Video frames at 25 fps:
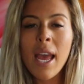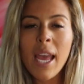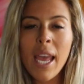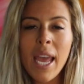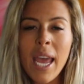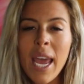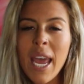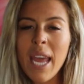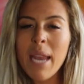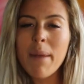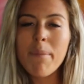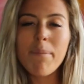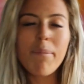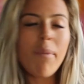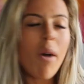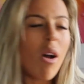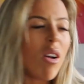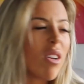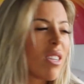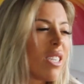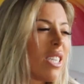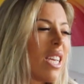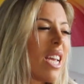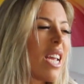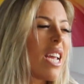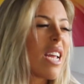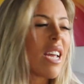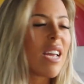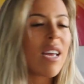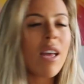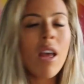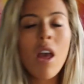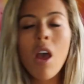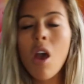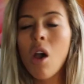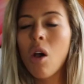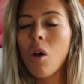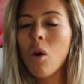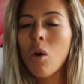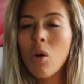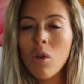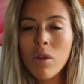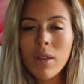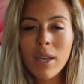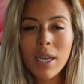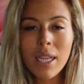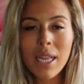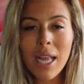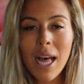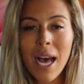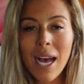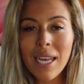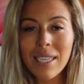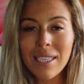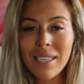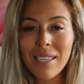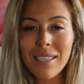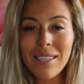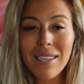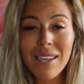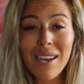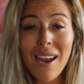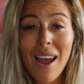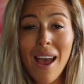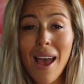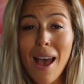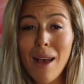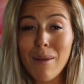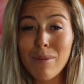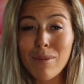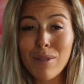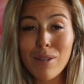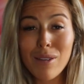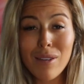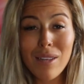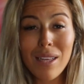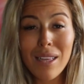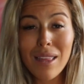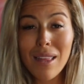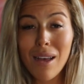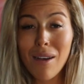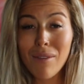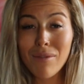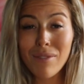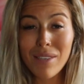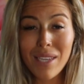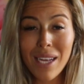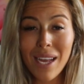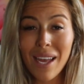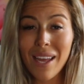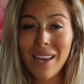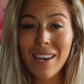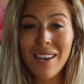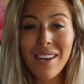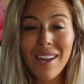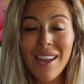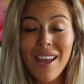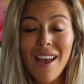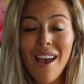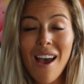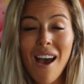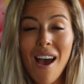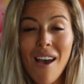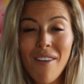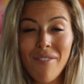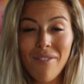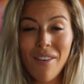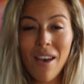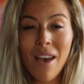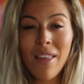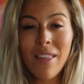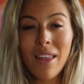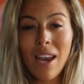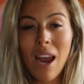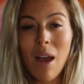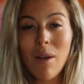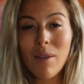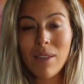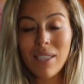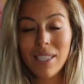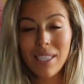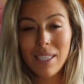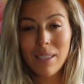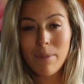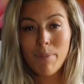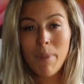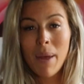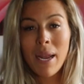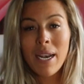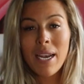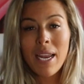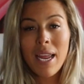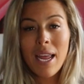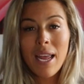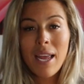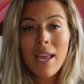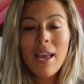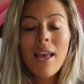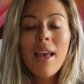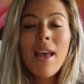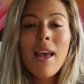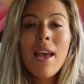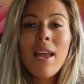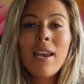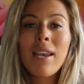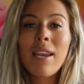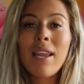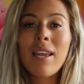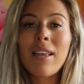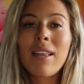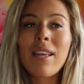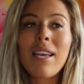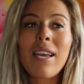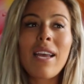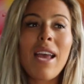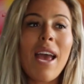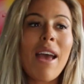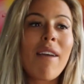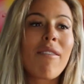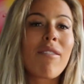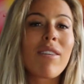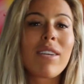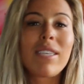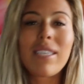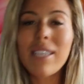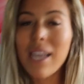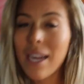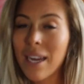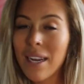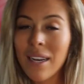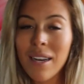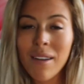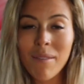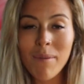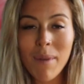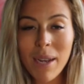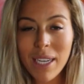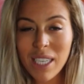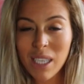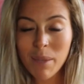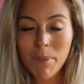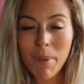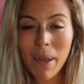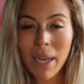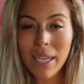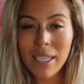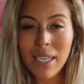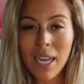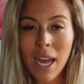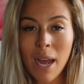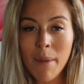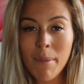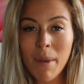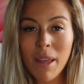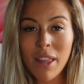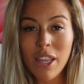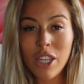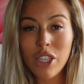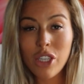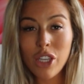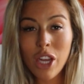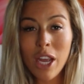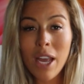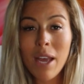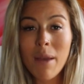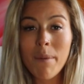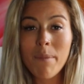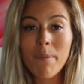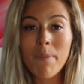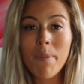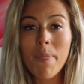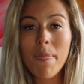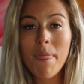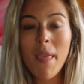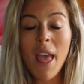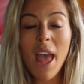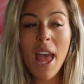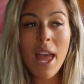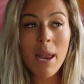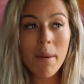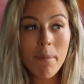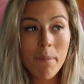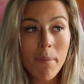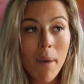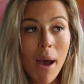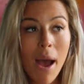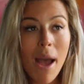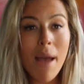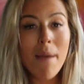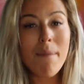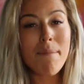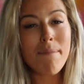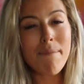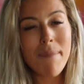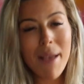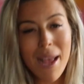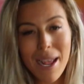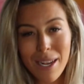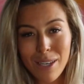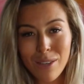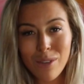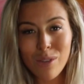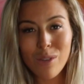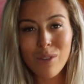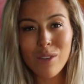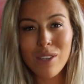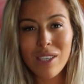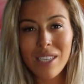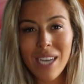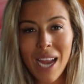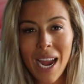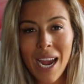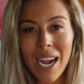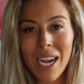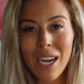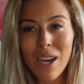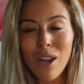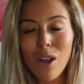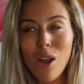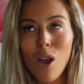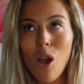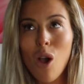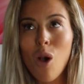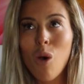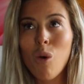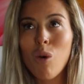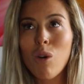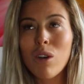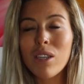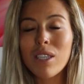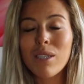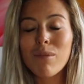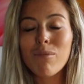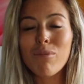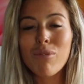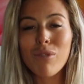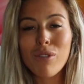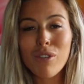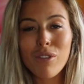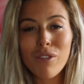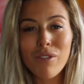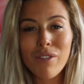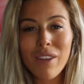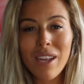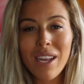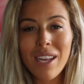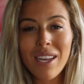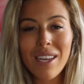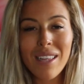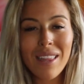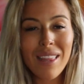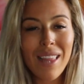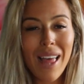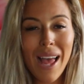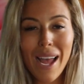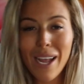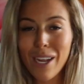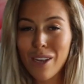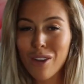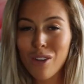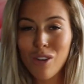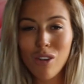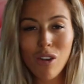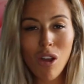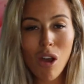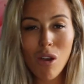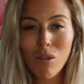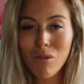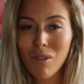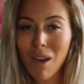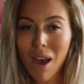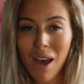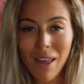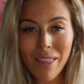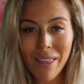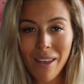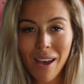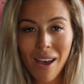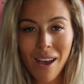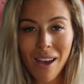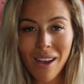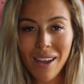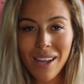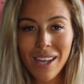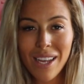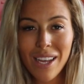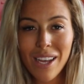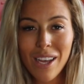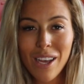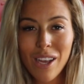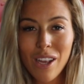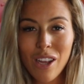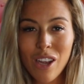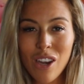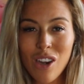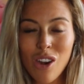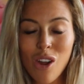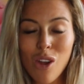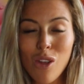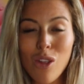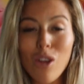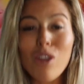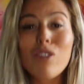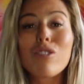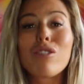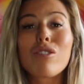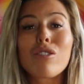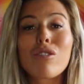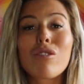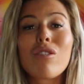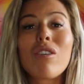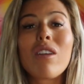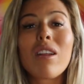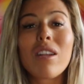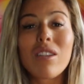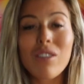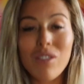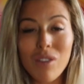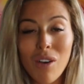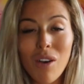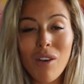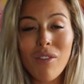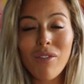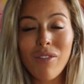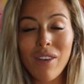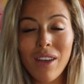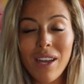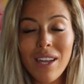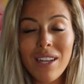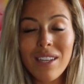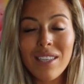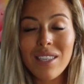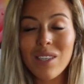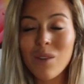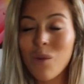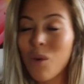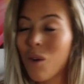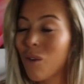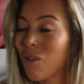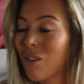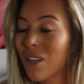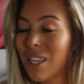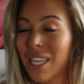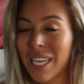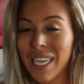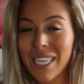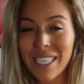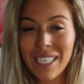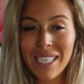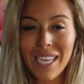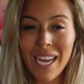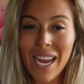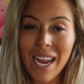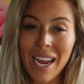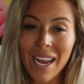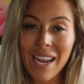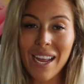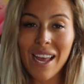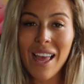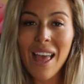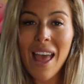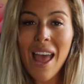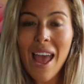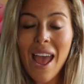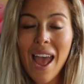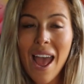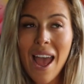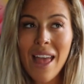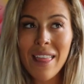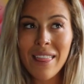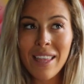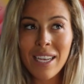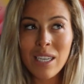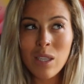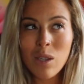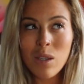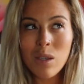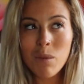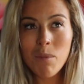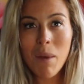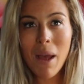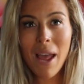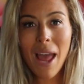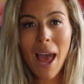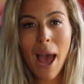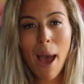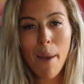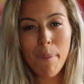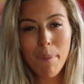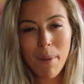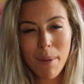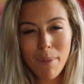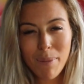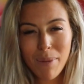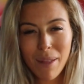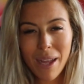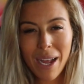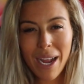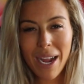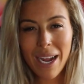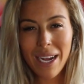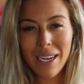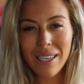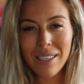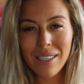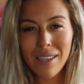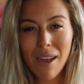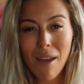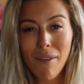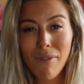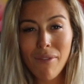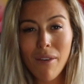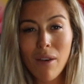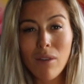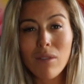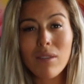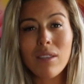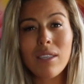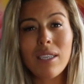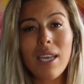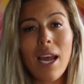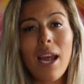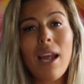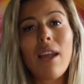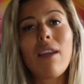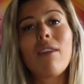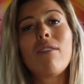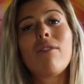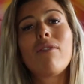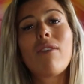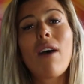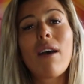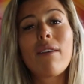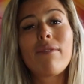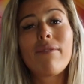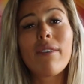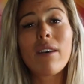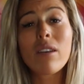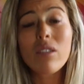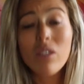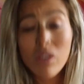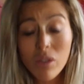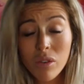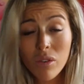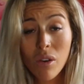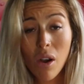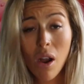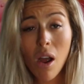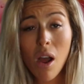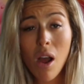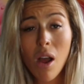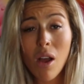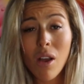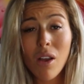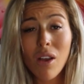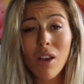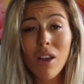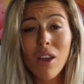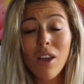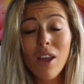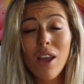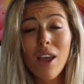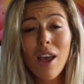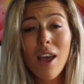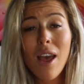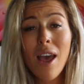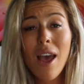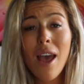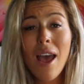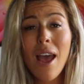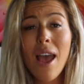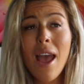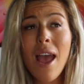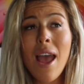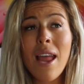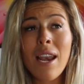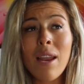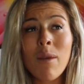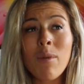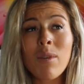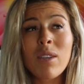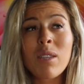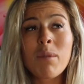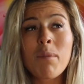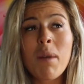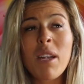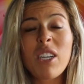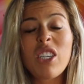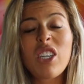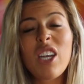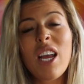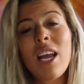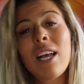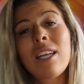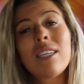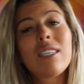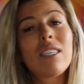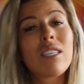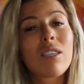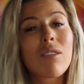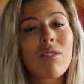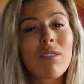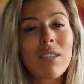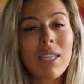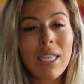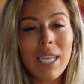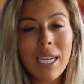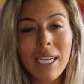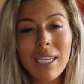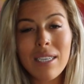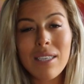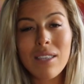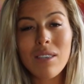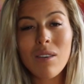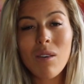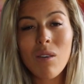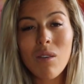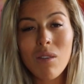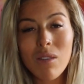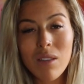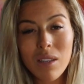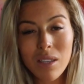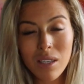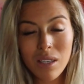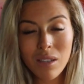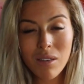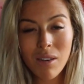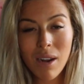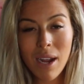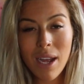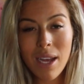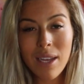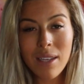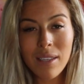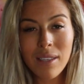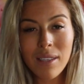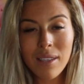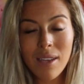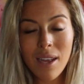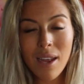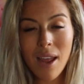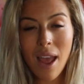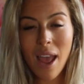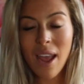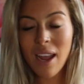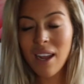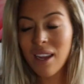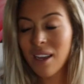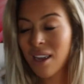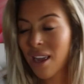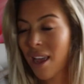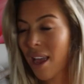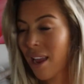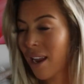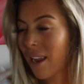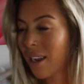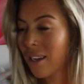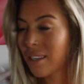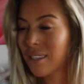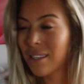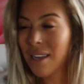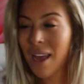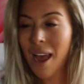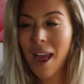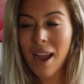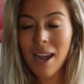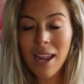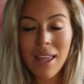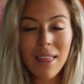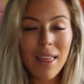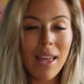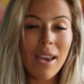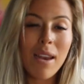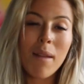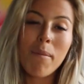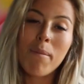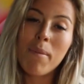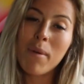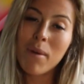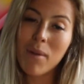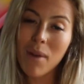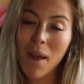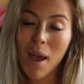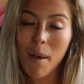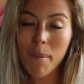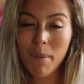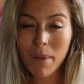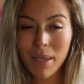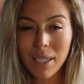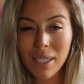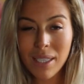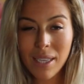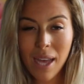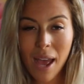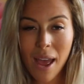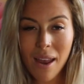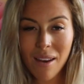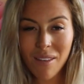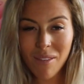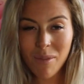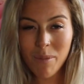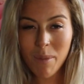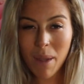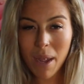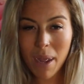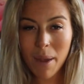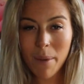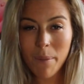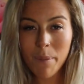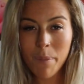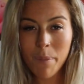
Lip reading: HIIT, boxing, all the classes, and I absolutely loved it. I found that I was spending nearly every second of my spare time at the gym, and my mental state was improving like no other. Those good endorphins were releasing, and this was my happy place. I felt safe, I felt strong, and it was my chance to release all the stress, anger, and anxiety that had built up inside of me.